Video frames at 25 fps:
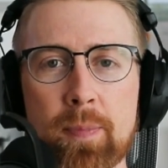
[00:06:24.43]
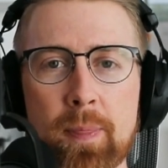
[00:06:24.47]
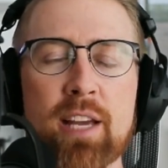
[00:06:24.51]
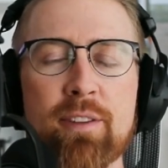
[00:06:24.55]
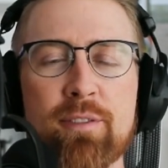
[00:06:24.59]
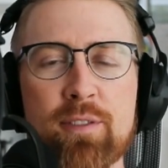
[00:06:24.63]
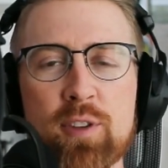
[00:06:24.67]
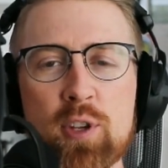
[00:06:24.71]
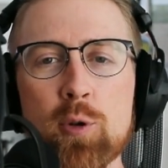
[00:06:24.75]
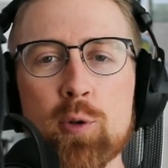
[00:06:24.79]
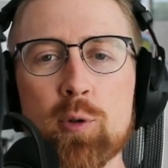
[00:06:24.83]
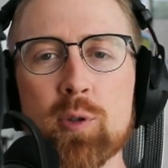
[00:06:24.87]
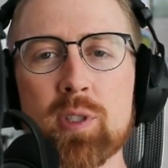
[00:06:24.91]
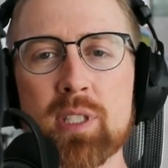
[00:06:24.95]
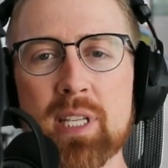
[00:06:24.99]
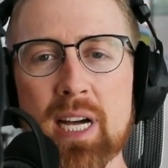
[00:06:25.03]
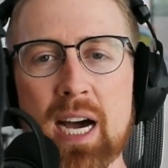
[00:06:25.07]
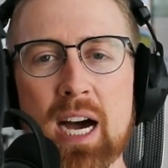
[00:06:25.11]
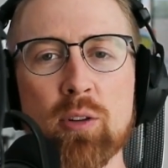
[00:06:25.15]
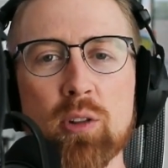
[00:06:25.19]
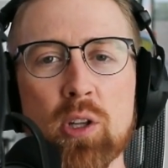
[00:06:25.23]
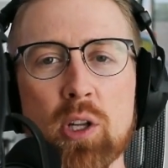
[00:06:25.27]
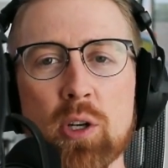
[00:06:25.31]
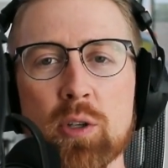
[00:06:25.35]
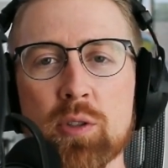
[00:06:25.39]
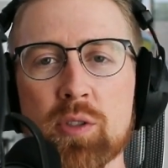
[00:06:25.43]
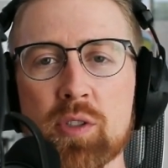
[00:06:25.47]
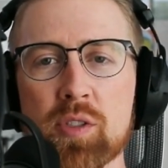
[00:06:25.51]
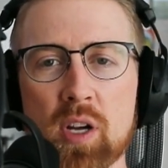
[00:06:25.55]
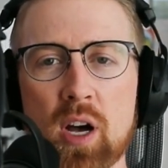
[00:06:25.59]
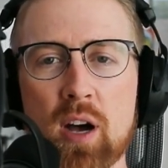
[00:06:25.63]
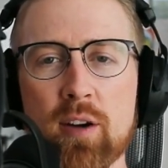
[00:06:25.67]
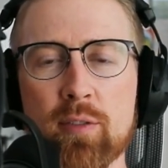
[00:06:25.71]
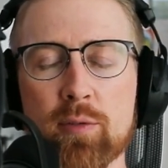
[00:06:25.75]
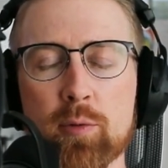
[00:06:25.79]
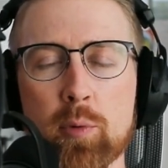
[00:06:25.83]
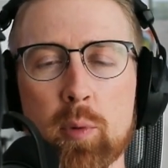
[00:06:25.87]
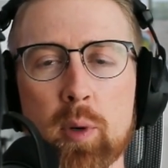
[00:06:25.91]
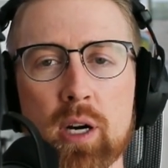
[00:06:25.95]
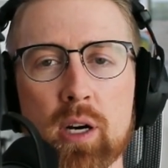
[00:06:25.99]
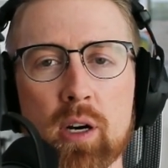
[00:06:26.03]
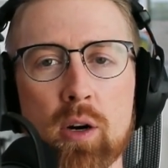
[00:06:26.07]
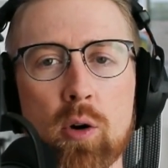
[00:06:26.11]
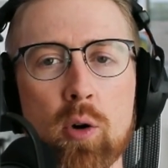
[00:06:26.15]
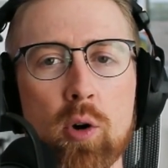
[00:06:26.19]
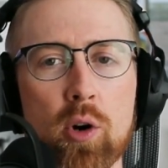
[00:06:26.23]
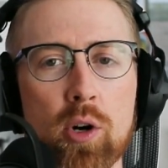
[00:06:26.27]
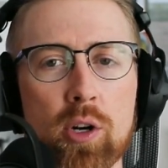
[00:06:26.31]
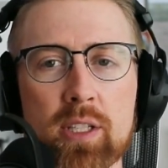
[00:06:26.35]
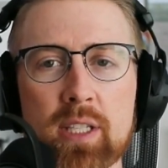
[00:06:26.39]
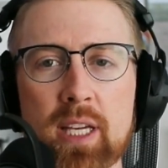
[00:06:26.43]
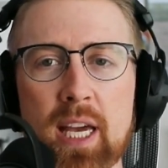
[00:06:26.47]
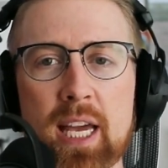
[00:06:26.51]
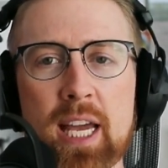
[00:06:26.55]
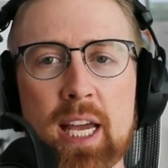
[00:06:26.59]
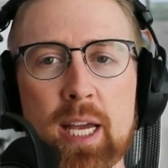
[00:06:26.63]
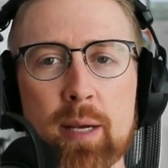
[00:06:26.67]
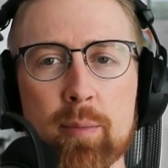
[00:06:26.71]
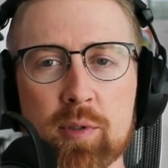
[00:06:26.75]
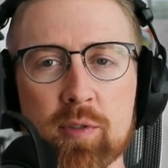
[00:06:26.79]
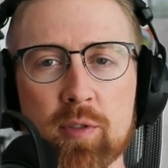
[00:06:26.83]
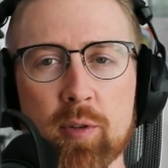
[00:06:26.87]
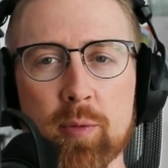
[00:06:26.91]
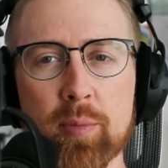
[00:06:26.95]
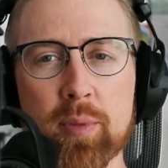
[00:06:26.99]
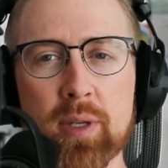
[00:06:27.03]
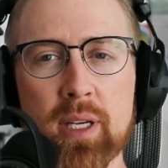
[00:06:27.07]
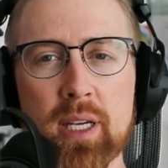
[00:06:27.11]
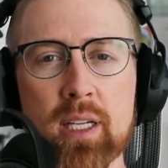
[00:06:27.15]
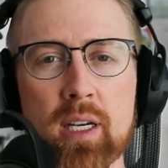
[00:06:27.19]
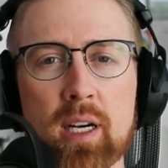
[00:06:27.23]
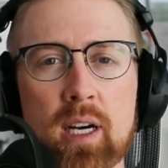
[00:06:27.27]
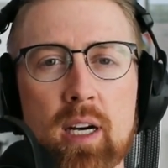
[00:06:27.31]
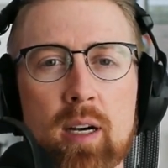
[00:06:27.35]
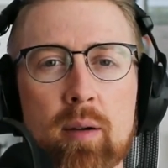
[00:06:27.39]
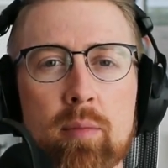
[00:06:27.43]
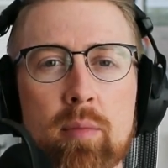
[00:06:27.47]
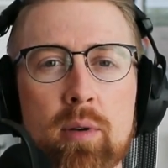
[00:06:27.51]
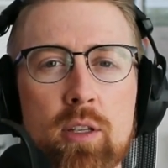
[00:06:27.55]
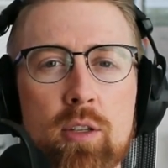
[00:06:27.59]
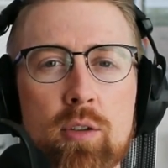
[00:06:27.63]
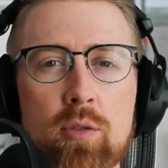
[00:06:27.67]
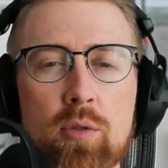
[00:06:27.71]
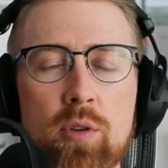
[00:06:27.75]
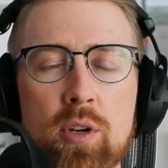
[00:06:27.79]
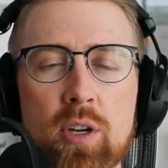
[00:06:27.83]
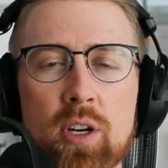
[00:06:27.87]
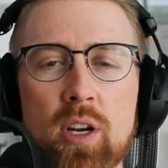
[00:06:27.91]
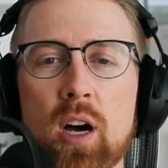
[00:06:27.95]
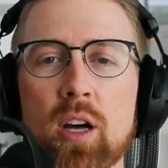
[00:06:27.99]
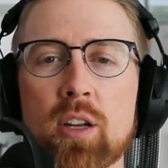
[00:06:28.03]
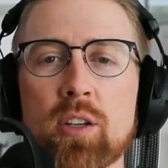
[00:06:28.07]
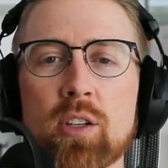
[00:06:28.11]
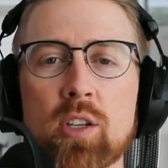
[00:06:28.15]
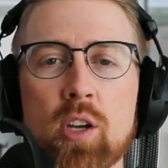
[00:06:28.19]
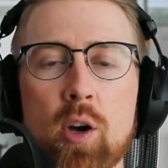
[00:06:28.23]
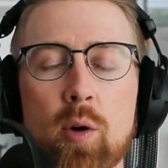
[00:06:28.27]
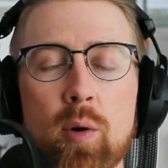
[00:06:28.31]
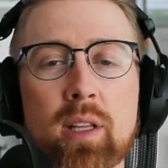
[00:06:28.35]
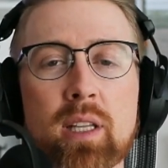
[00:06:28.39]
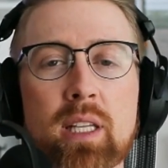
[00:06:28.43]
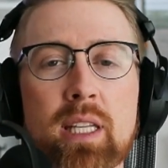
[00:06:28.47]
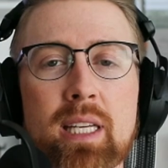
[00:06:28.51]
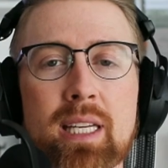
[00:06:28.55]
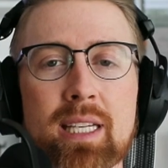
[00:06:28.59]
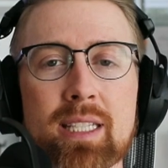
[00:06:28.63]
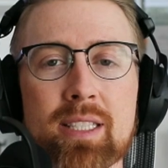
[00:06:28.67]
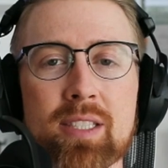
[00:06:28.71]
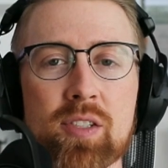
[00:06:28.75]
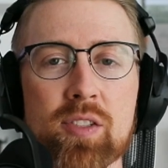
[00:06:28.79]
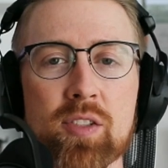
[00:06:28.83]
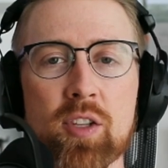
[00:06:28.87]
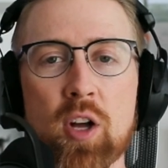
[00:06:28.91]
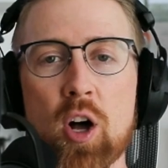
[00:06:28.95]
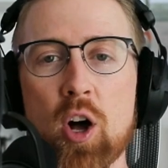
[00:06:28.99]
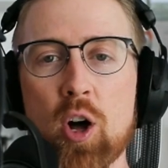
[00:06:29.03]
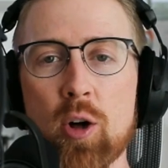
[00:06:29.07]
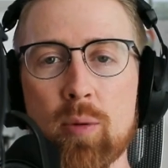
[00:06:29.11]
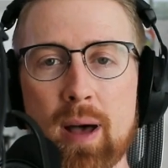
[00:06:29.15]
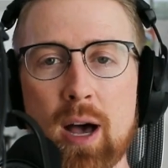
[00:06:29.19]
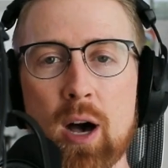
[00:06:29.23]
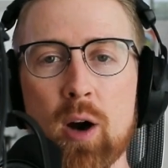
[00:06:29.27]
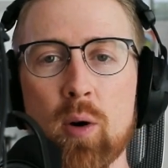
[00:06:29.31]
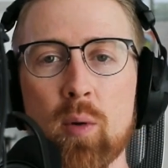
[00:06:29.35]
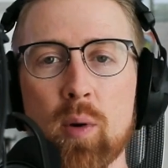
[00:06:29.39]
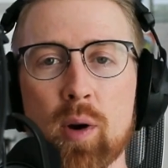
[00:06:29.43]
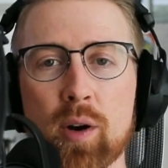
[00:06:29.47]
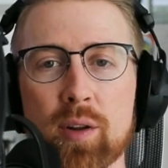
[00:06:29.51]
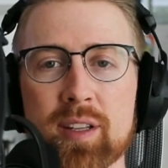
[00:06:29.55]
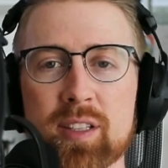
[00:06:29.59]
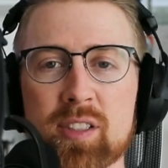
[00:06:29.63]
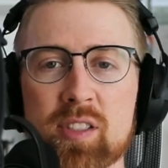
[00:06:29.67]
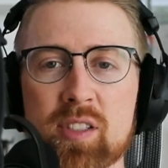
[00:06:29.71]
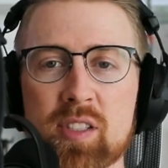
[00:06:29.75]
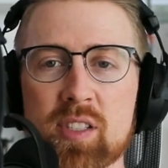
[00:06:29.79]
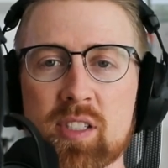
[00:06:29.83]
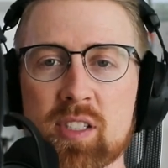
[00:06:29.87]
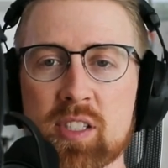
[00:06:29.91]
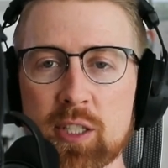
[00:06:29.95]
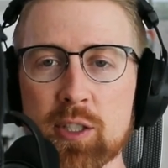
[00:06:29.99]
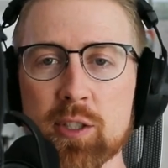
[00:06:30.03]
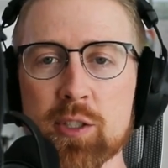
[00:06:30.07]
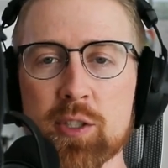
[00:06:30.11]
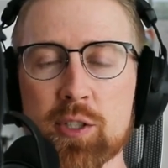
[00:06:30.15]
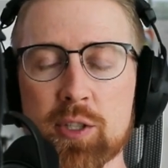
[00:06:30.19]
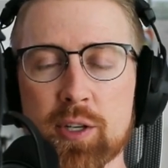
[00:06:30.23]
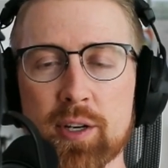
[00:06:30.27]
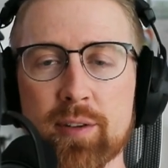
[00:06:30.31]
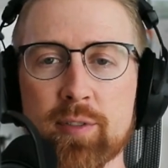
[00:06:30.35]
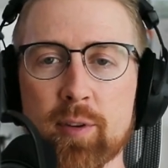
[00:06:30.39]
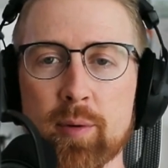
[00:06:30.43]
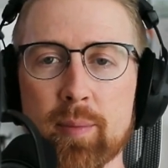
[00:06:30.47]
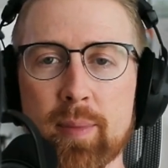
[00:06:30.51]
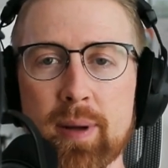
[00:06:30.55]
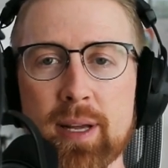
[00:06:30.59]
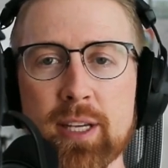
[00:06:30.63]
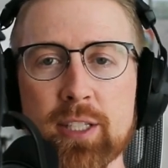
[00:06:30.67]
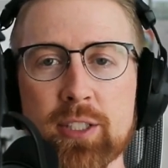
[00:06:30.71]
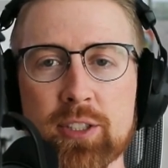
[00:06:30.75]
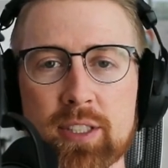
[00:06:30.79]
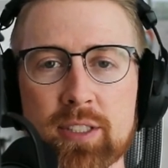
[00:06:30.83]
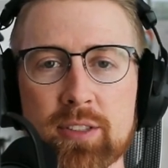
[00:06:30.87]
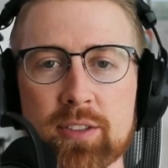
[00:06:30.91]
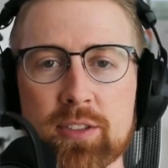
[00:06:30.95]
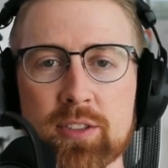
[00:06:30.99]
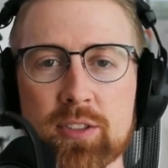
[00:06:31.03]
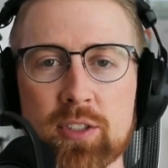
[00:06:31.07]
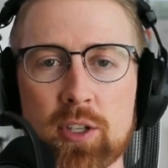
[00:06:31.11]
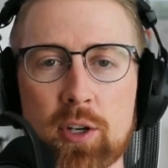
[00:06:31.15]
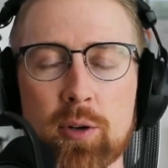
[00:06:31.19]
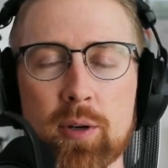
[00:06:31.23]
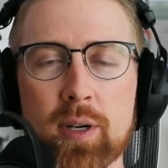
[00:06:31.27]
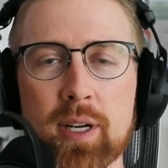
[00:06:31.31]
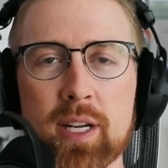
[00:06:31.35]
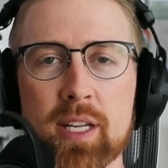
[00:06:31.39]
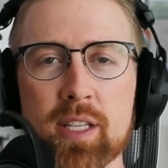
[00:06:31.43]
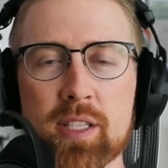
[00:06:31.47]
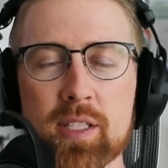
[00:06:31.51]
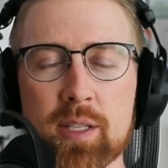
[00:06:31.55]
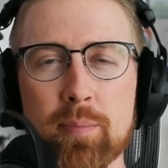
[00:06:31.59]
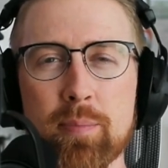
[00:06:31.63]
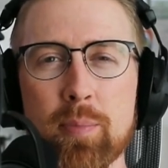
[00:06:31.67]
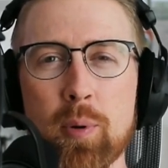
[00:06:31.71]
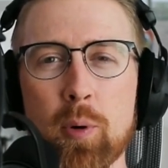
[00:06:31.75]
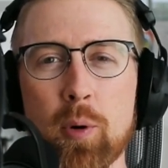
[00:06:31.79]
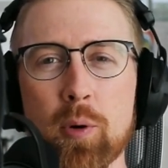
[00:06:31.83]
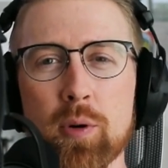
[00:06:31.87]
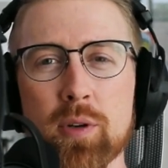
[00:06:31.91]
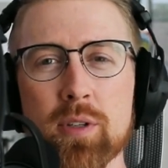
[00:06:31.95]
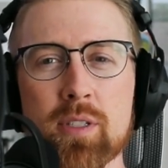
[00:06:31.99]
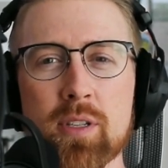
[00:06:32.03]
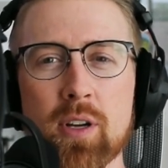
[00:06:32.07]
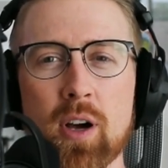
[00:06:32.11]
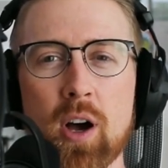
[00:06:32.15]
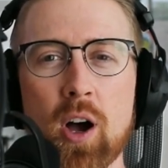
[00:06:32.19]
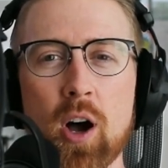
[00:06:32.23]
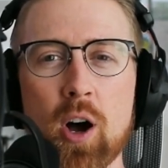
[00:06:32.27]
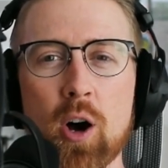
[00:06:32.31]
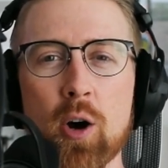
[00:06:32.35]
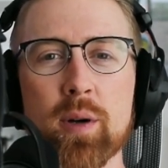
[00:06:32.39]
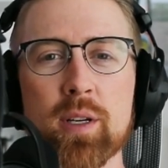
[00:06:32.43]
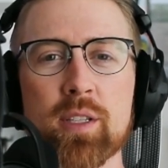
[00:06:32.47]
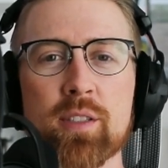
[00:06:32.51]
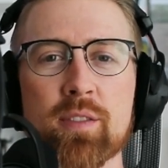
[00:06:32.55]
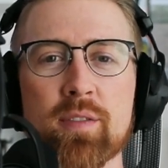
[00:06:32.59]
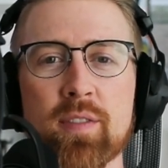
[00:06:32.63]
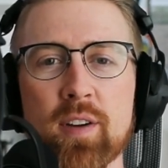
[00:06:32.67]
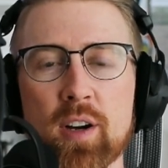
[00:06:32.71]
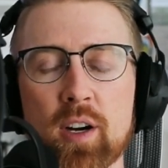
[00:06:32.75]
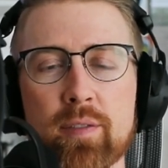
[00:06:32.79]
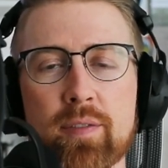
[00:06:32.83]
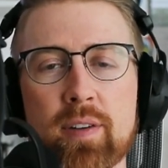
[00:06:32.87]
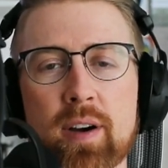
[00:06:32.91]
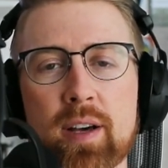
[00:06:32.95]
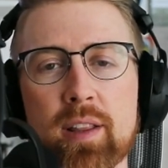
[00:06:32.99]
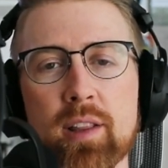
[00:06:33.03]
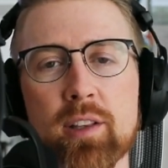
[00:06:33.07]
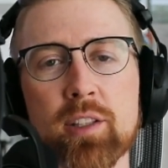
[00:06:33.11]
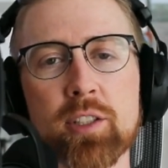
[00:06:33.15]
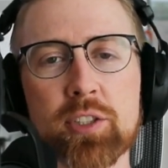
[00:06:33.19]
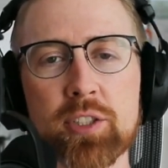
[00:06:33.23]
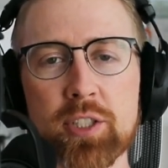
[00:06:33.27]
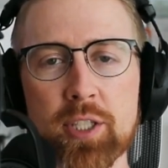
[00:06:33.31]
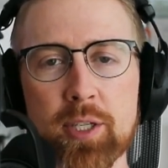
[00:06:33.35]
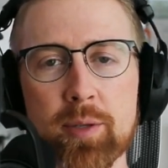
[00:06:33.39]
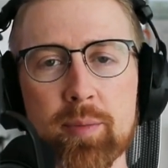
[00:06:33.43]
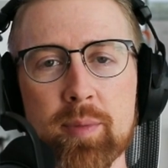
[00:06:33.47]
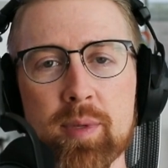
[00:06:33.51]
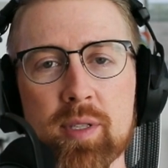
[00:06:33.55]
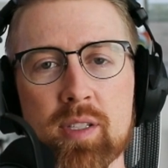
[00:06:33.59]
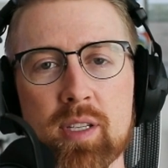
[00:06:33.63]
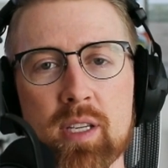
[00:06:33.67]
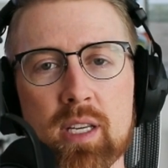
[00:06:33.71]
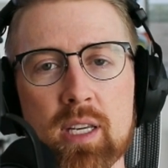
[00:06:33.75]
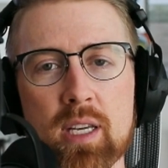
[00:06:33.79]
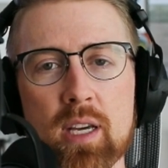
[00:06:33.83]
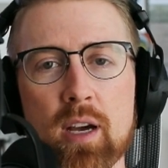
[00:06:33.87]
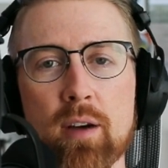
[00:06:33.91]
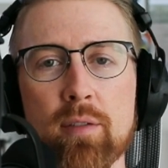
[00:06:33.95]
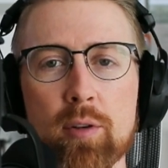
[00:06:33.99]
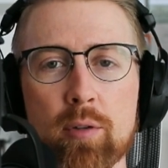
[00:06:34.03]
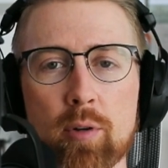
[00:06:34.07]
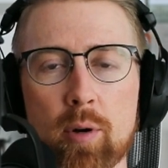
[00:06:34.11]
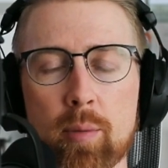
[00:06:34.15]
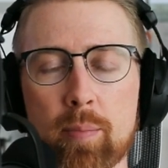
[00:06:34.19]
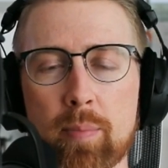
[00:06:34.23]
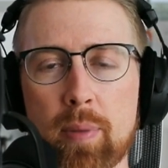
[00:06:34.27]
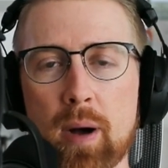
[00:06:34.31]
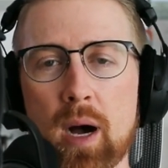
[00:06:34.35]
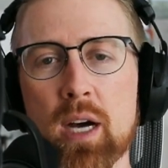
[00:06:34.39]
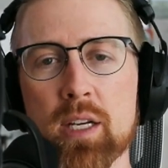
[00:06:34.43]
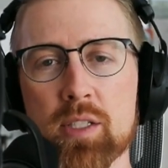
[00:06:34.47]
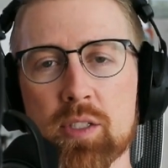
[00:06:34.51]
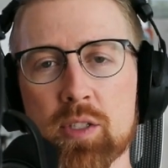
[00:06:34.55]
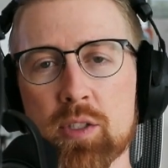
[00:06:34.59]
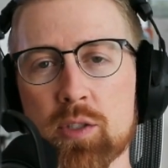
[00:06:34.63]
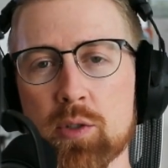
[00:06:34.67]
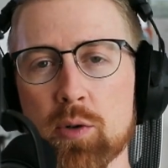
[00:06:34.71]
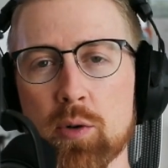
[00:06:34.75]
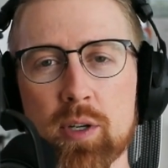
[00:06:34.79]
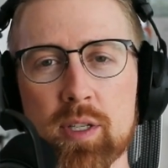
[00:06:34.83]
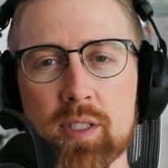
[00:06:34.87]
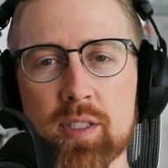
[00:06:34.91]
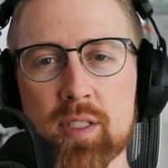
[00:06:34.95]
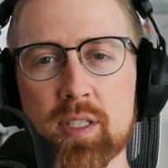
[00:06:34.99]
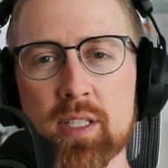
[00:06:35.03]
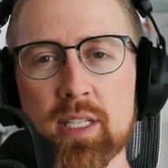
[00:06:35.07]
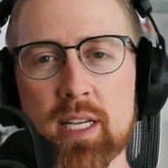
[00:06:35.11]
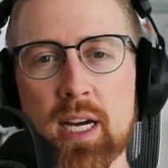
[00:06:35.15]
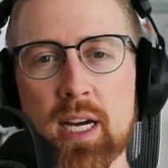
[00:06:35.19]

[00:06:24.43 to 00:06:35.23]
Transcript: If you download software or games from GitHub, you could unknowingly install malware that steals your information, so it's important to always verify the legitimacy of the repositories and